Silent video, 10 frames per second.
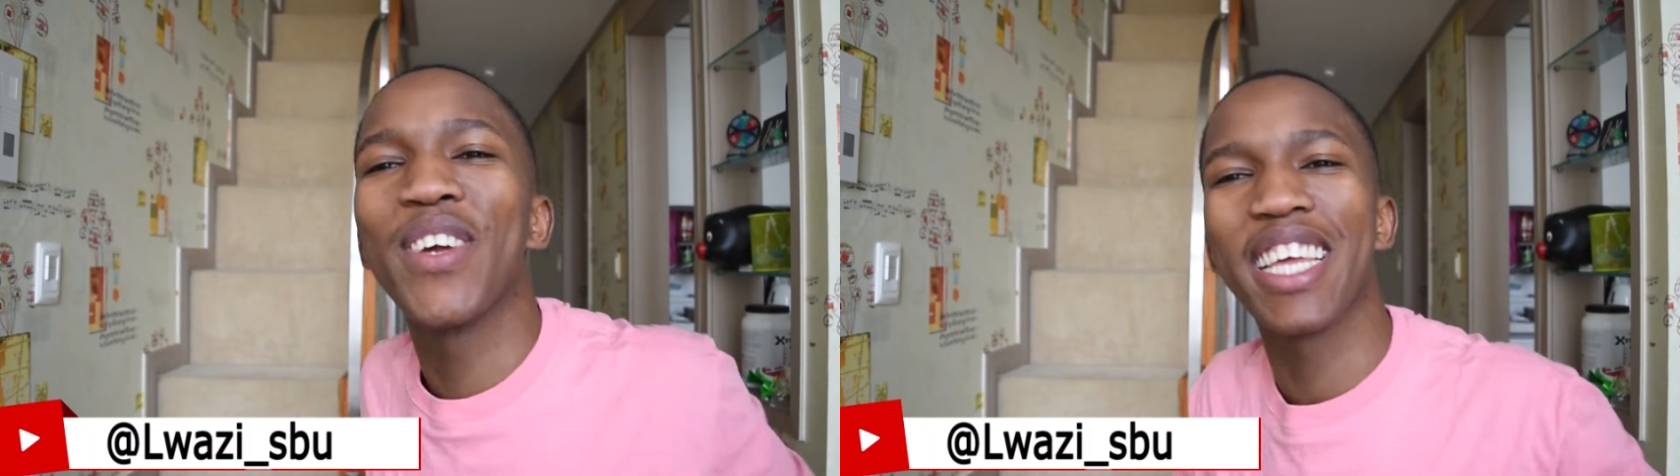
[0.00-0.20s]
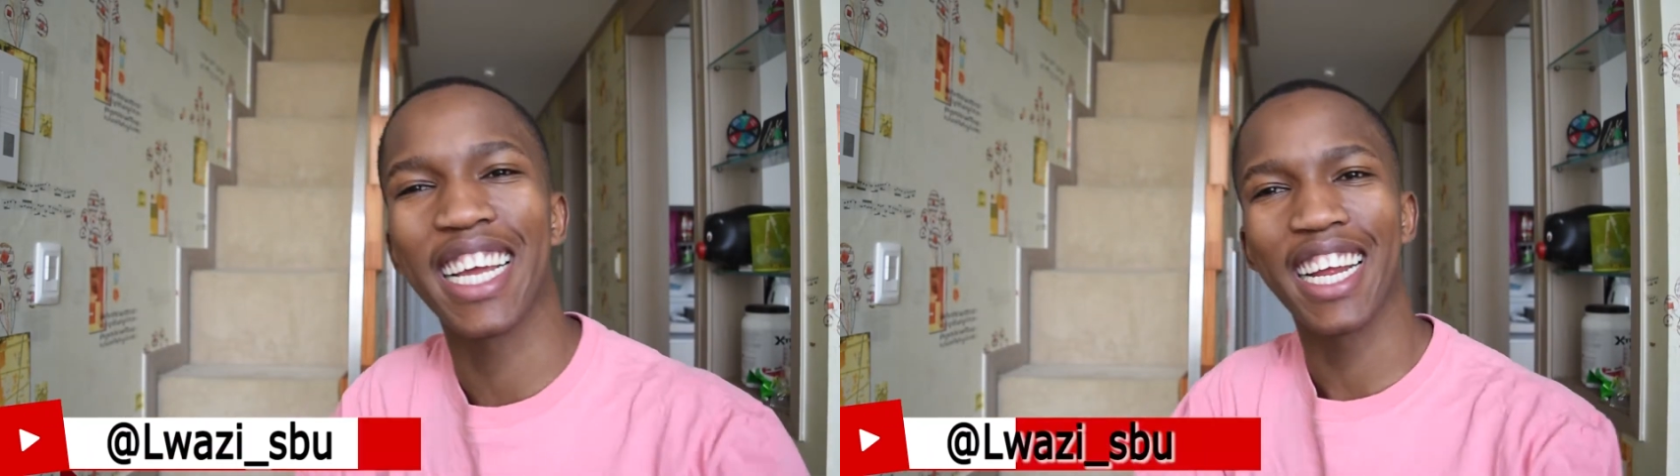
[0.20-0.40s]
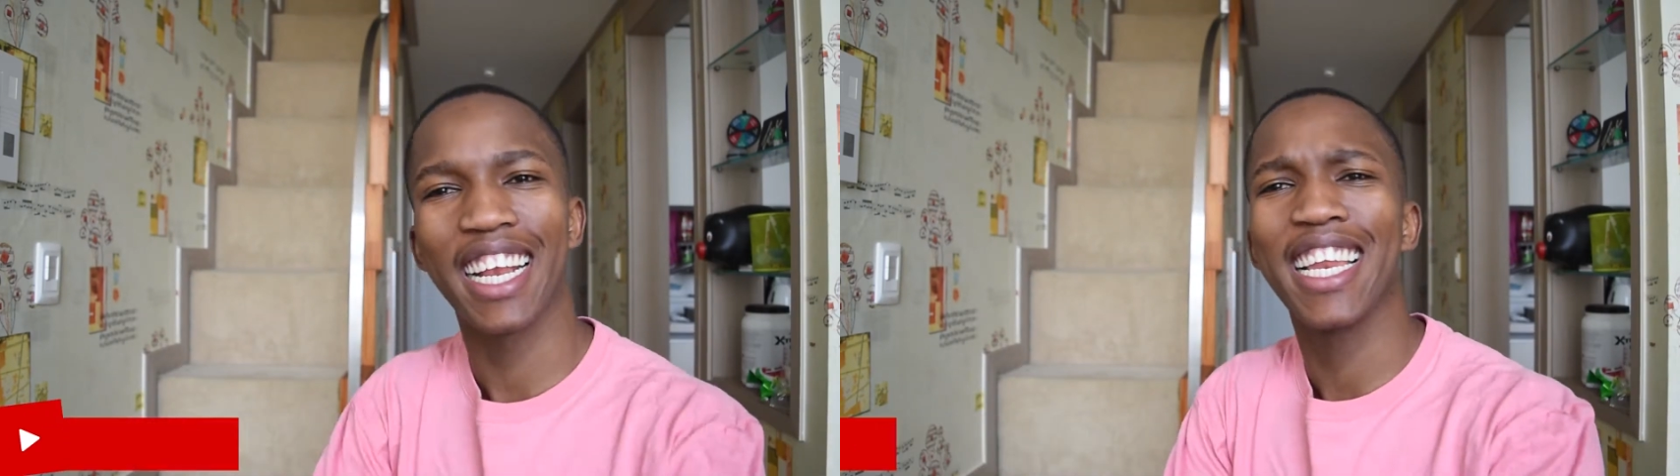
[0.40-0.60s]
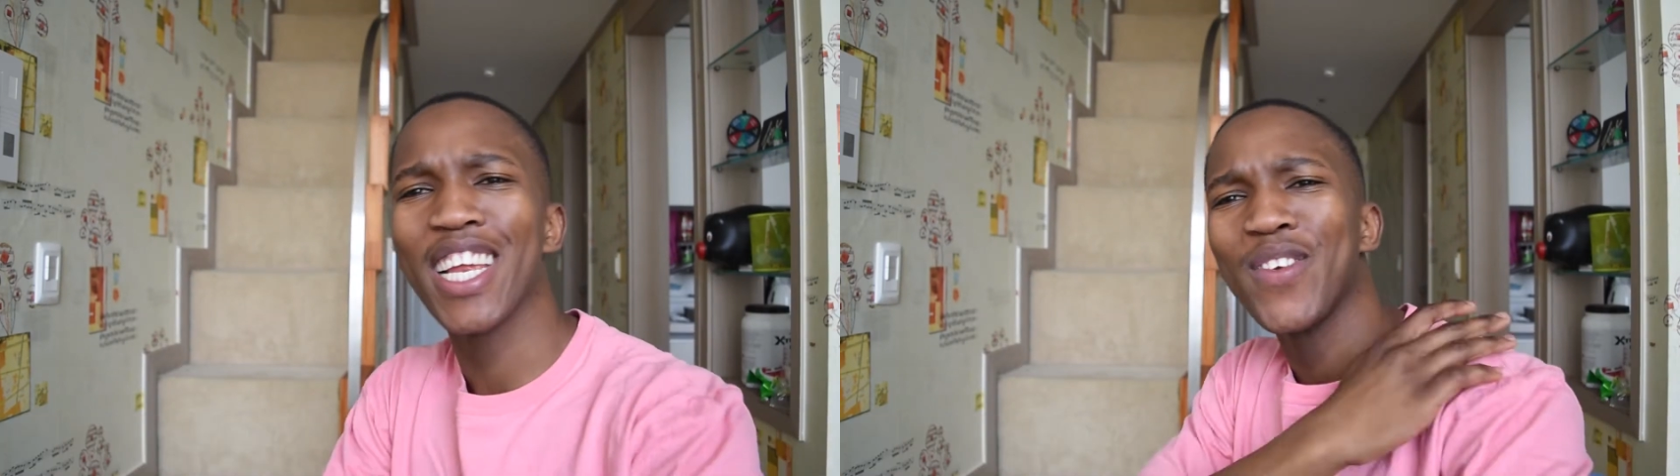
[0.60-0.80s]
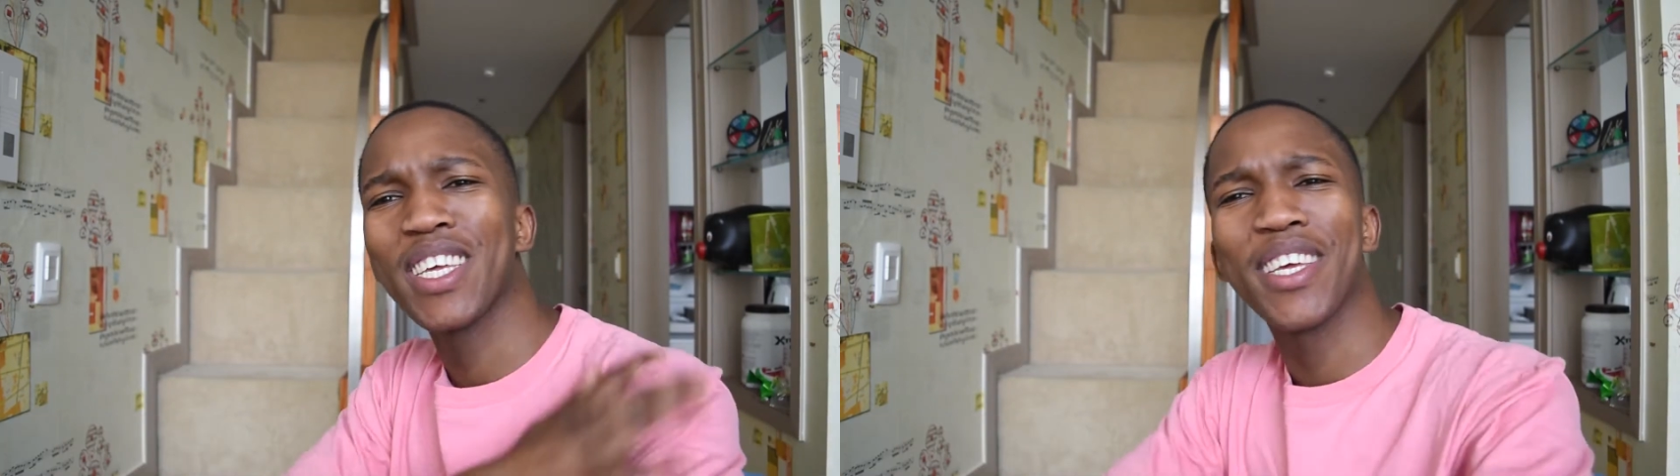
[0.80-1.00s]
Looking
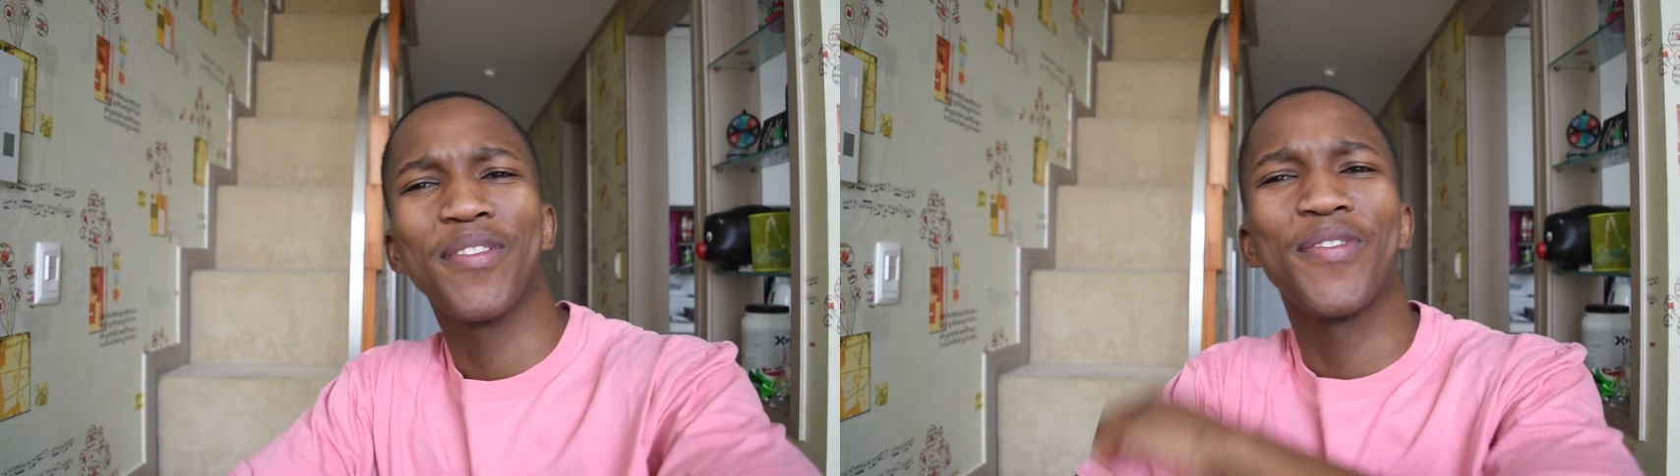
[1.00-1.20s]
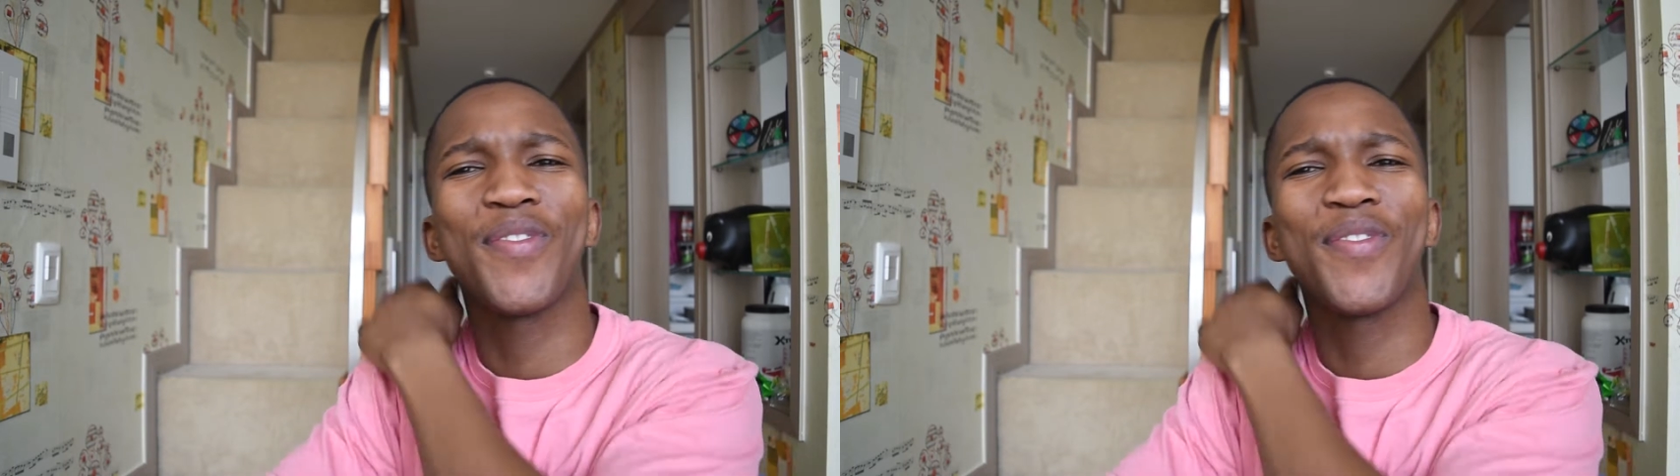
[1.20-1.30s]
clean, looking